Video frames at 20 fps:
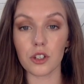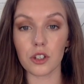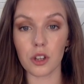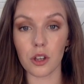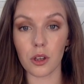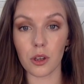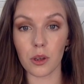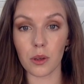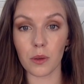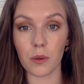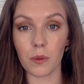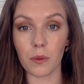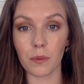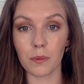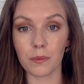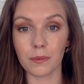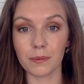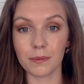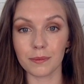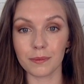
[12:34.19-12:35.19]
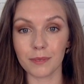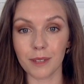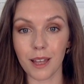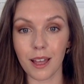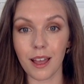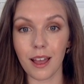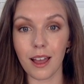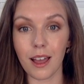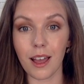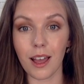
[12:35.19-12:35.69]
2,
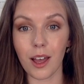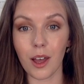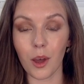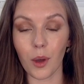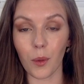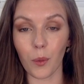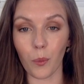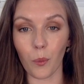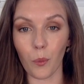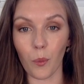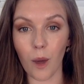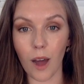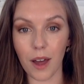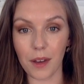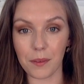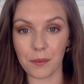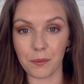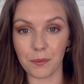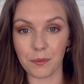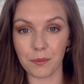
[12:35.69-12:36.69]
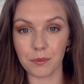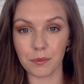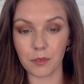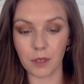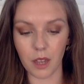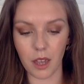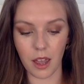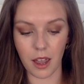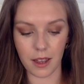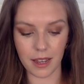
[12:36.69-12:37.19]
1.
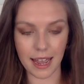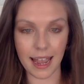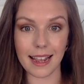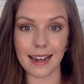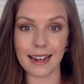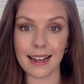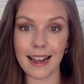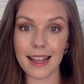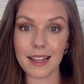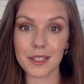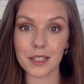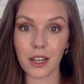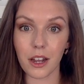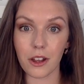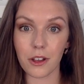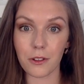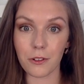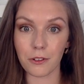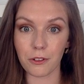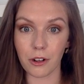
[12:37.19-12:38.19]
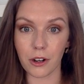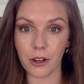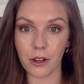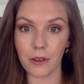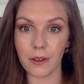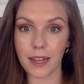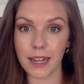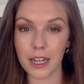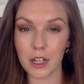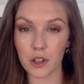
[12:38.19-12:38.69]
Okay, let's go through
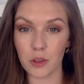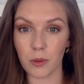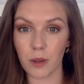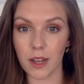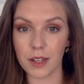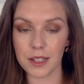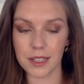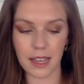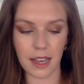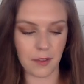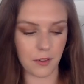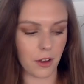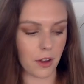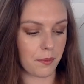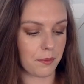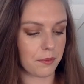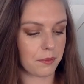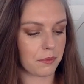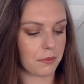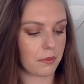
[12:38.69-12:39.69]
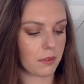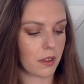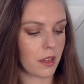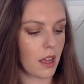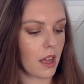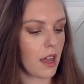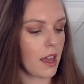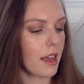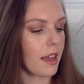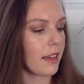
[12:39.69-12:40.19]
each word together.
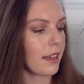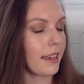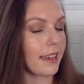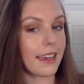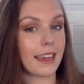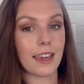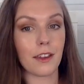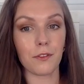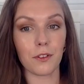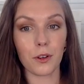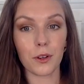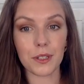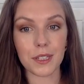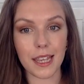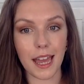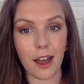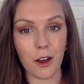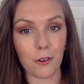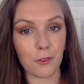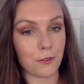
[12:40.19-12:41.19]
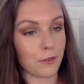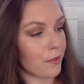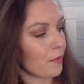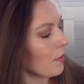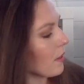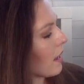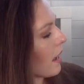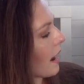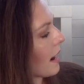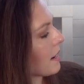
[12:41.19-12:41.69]
Give yourself
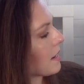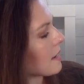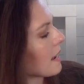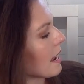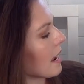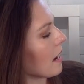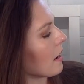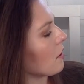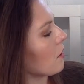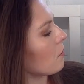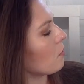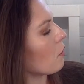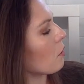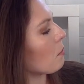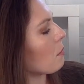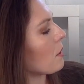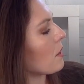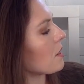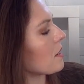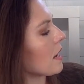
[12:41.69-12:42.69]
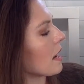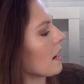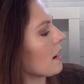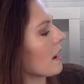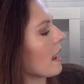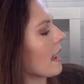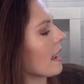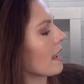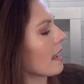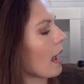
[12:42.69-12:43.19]
a tick for putting
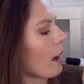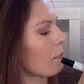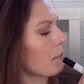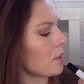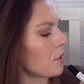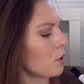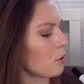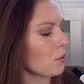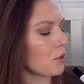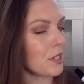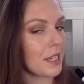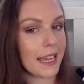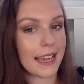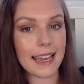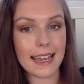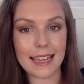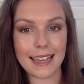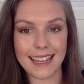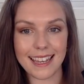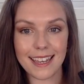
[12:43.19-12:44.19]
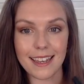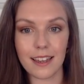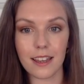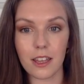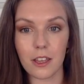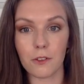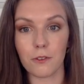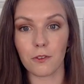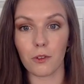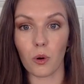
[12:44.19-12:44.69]
a capital T
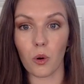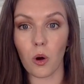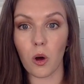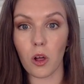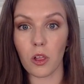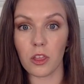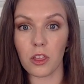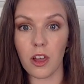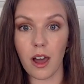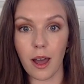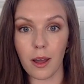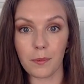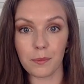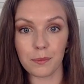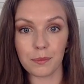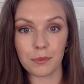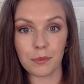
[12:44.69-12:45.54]
for the.